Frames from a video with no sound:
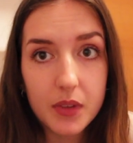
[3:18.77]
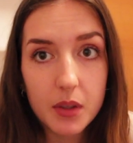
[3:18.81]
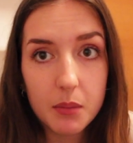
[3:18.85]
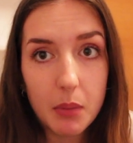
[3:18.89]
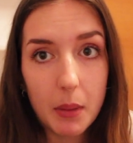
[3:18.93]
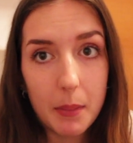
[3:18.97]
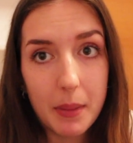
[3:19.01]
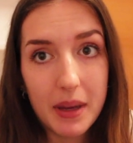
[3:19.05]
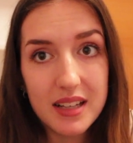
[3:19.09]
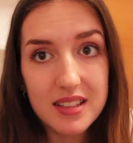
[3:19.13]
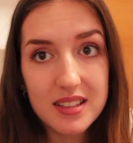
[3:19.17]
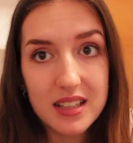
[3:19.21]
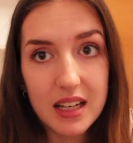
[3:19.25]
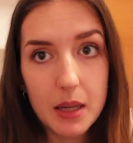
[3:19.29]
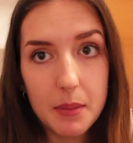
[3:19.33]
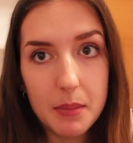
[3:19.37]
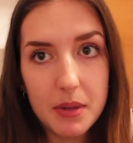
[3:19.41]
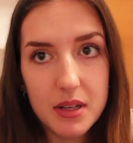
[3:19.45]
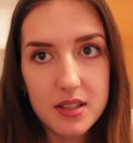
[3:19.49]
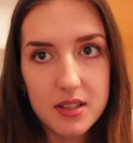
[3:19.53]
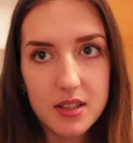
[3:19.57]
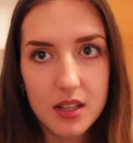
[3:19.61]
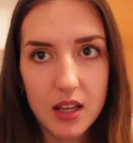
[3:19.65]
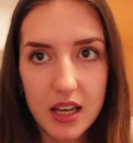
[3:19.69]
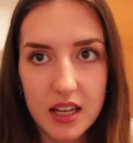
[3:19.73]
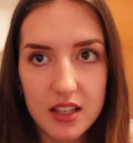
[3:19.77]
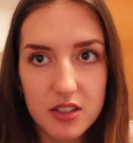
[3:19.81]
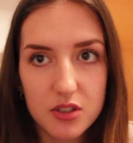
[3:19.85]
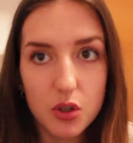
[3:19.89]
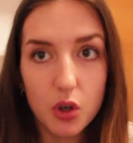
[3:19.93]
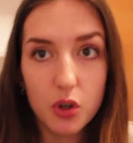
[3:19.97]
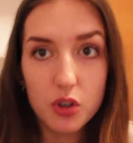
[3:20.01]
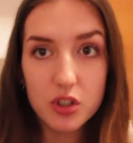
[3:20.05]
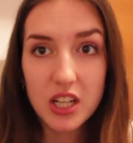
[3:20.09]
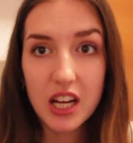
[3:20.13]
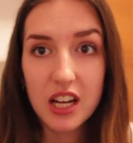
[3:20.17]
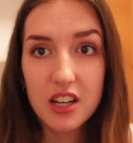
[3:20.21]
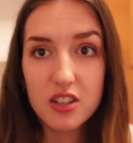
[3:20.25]
but basically means that it's
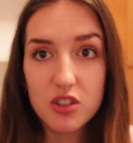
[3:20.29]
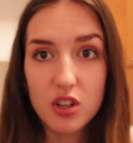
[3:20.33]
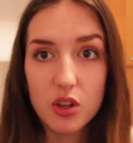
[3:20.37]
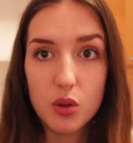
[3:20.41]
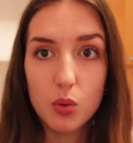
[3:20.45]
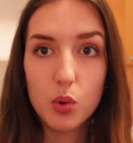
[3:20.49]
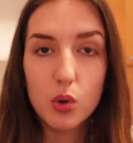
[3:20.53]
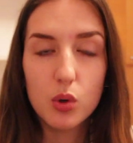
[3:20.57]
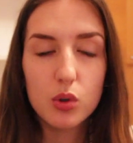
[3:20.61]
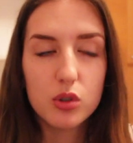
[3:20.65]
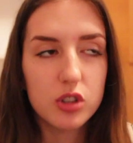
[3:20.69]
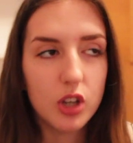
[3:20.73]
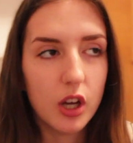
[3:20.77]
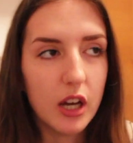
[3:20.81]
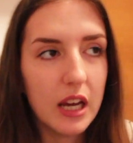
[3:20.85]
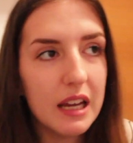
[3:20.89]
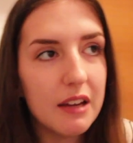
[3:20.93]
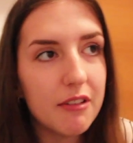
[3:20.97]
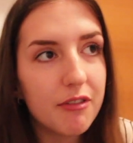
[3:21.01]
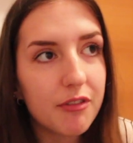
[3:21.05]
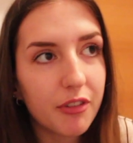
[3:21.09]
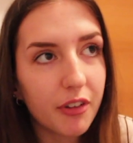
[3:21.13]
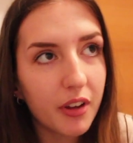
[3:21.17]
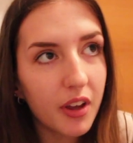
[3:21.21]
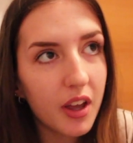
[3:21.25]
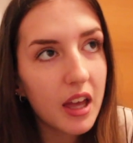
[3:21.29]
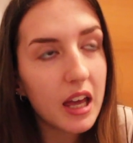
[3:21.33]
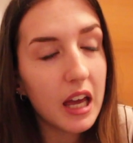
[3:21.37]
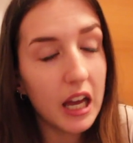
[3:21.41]
not attached to the wall so if